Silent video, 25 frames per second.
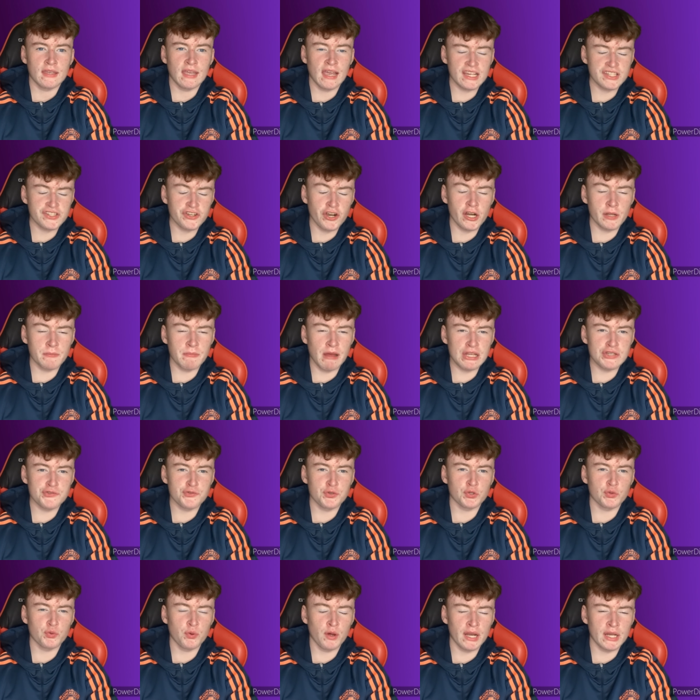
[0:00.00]
kickstarting match
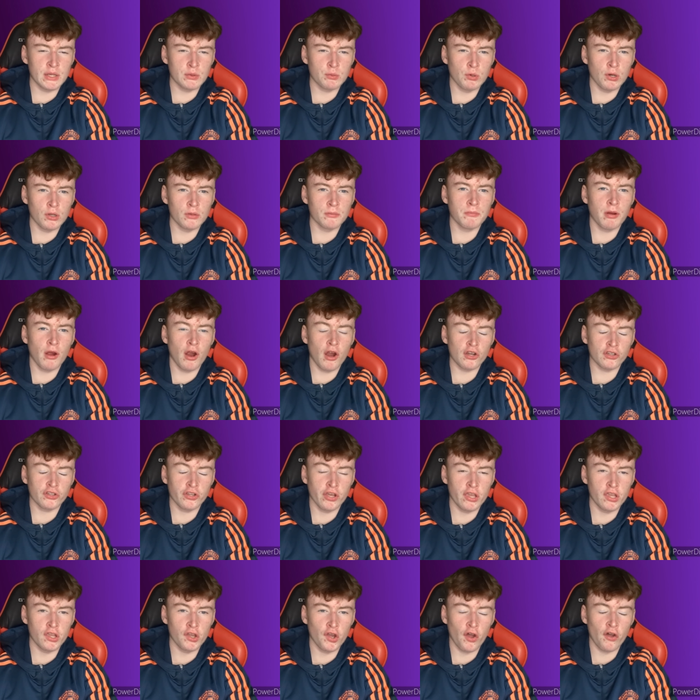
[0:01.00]
week 21
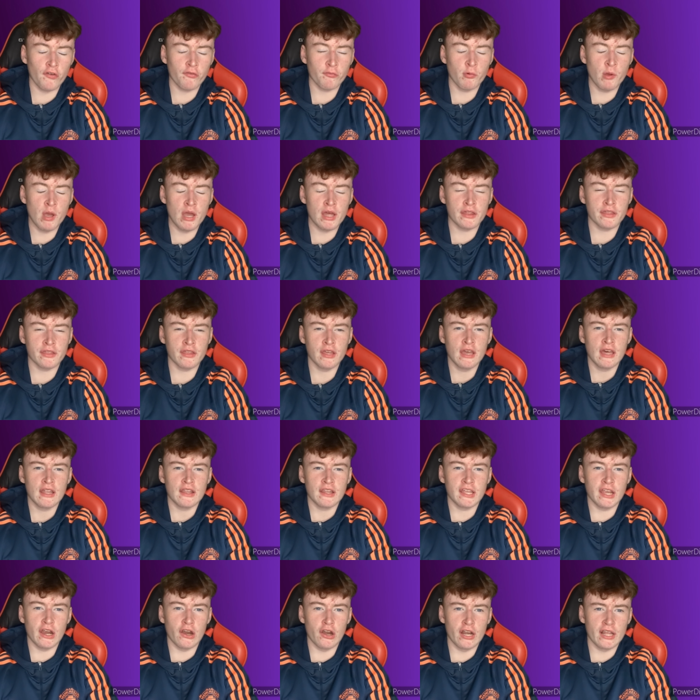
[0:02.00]
part 2 off with
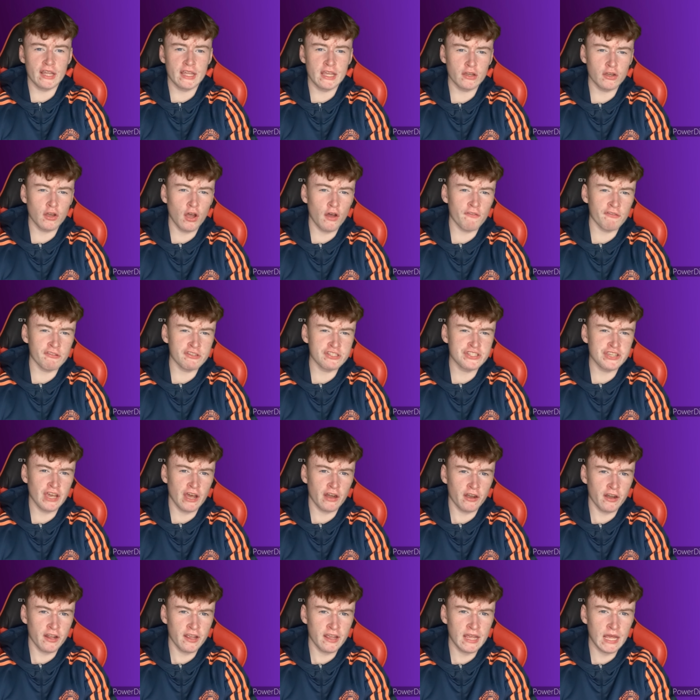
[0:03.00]
the early kickoff on
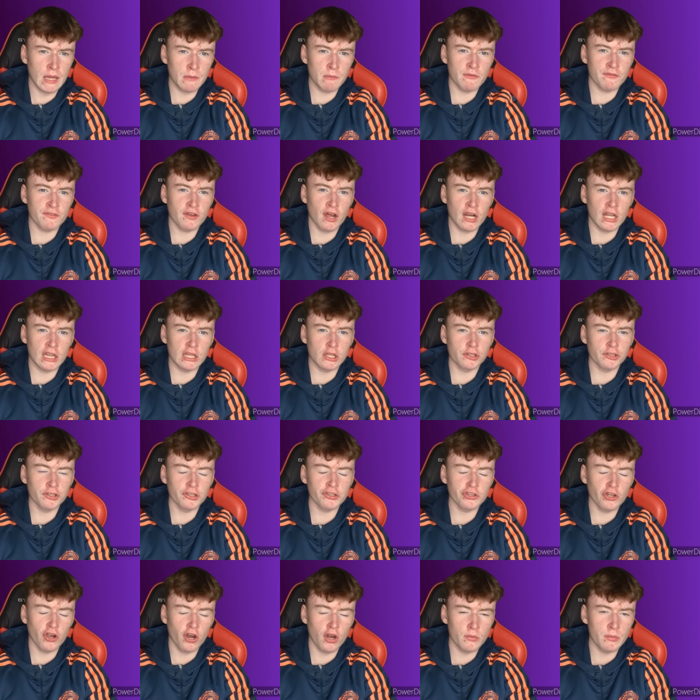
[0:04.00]
Saturday and we've got a
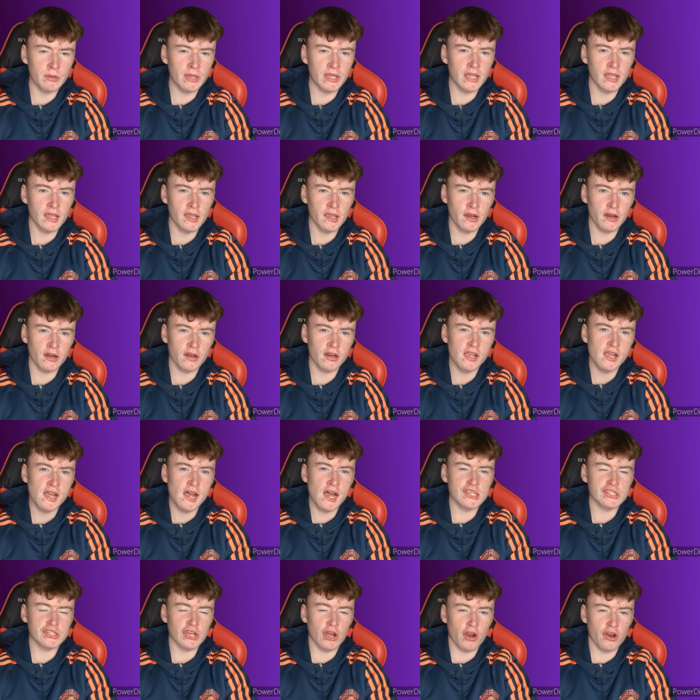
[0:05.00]
London derby here
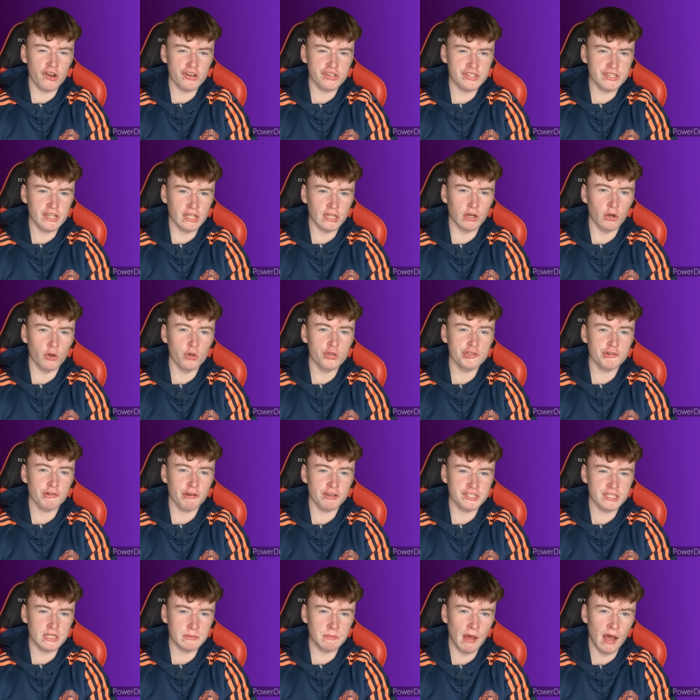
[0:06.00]
as Arsenal host
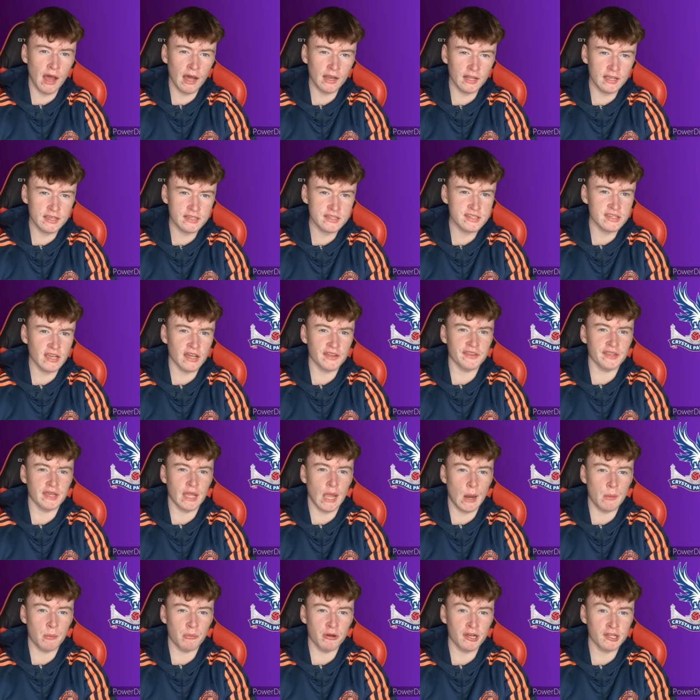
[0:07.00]
Crystal Palace at the
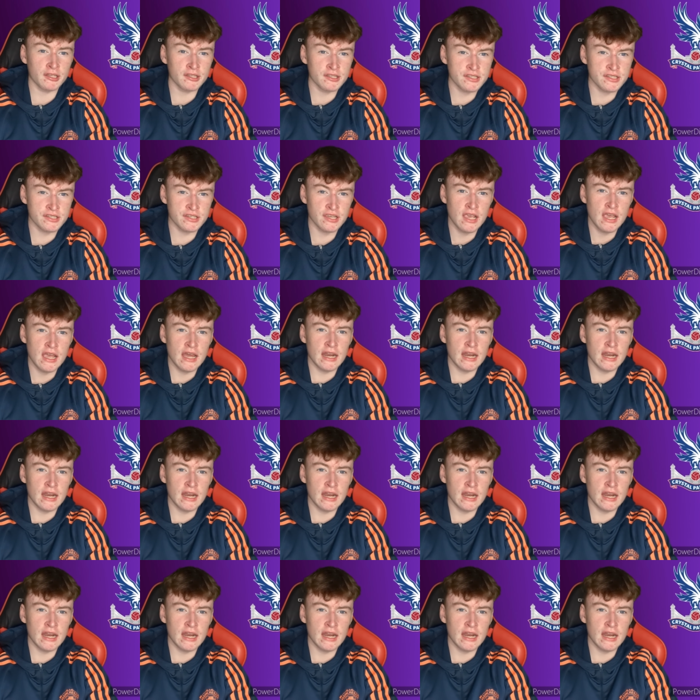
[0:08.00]
Emirates.